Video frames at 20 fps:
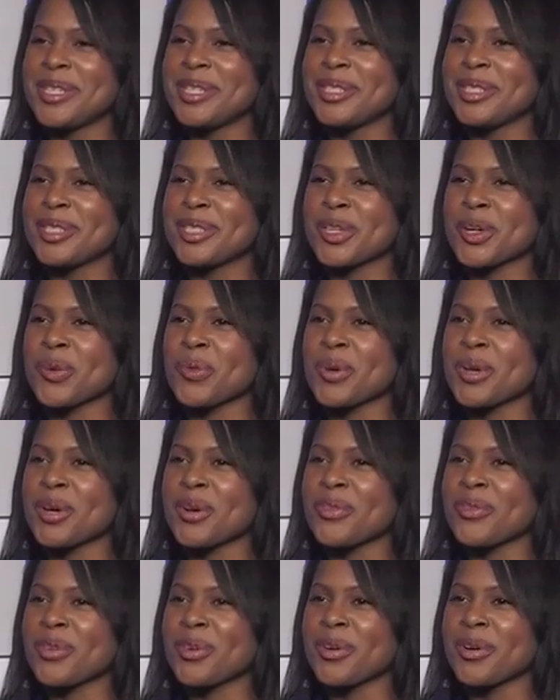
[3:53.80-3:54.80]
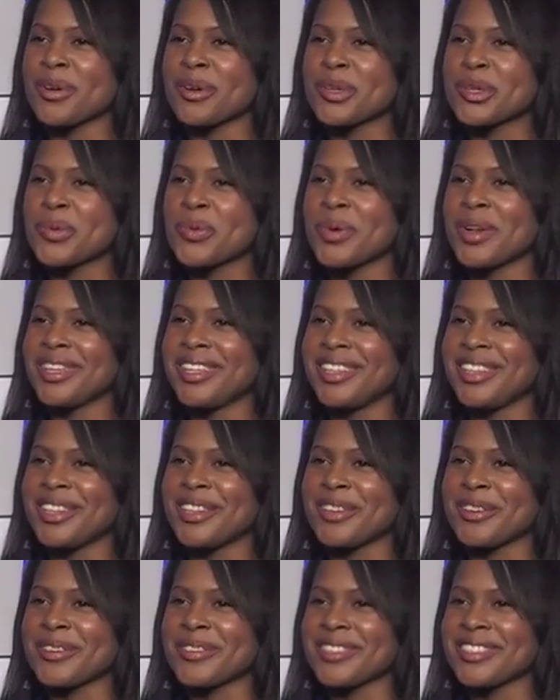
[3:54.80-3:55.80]
been in this career for 20
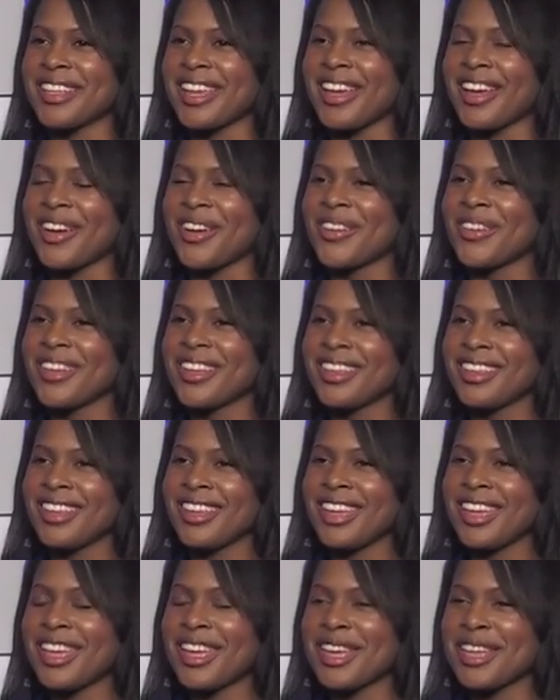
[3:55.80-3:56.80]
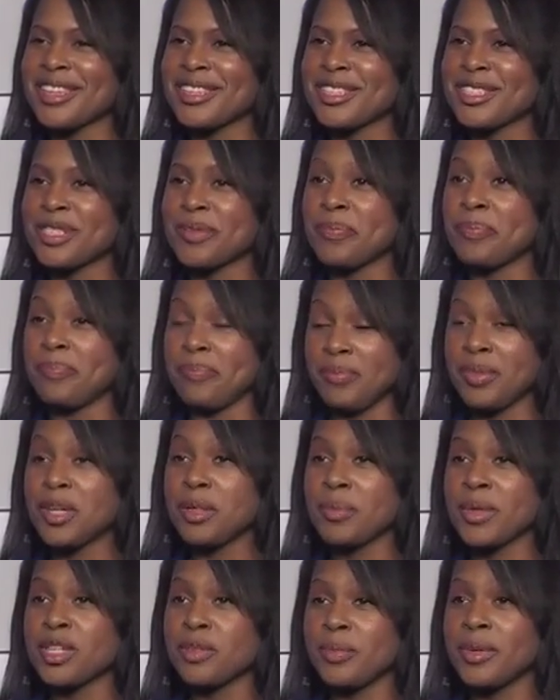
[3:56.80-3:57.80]
years now, and it's
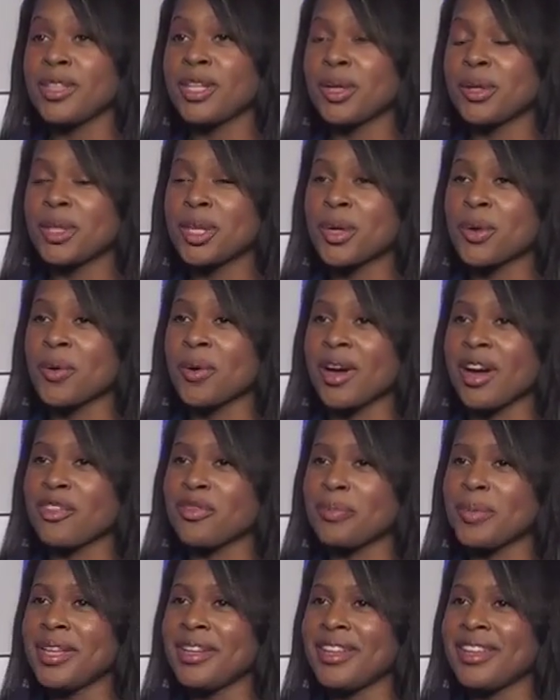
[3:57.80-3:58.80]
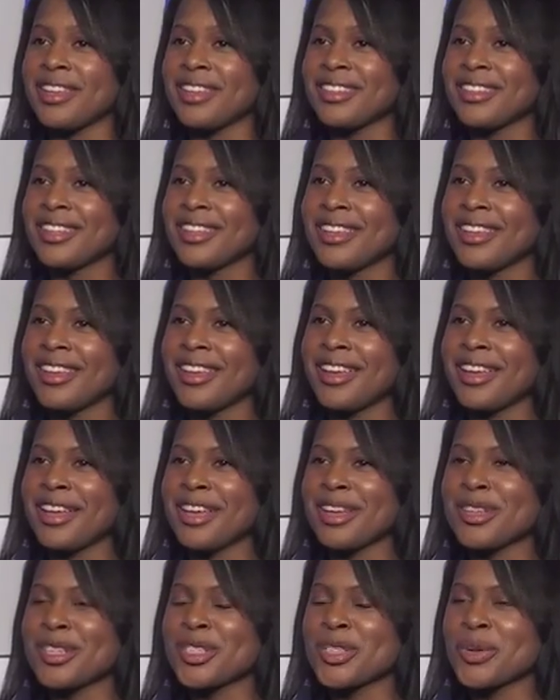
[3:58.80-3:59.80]
pretty much been the only career I've been in.
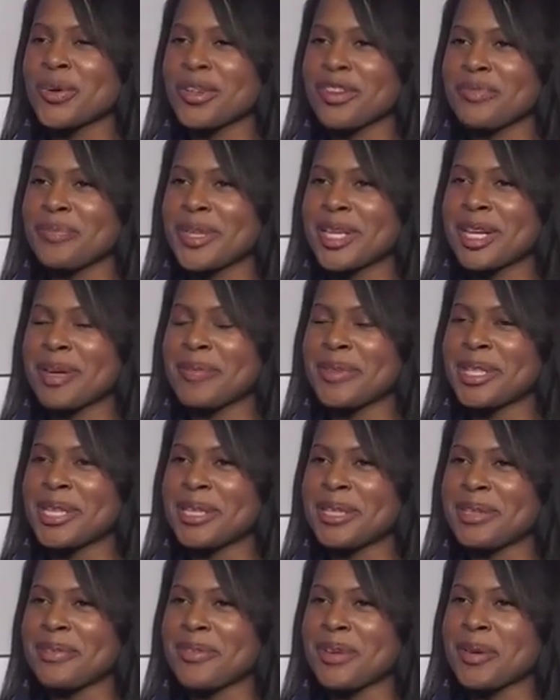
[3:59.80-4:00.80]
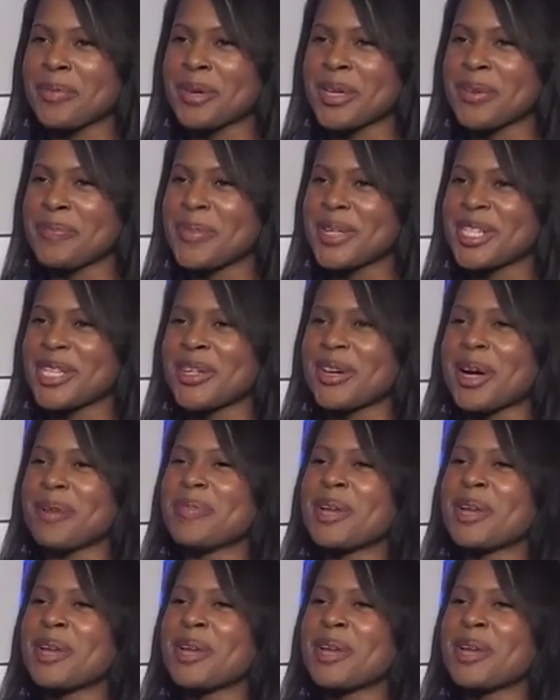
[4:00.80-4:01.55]
Uh, short of becoming the NFL commissioner,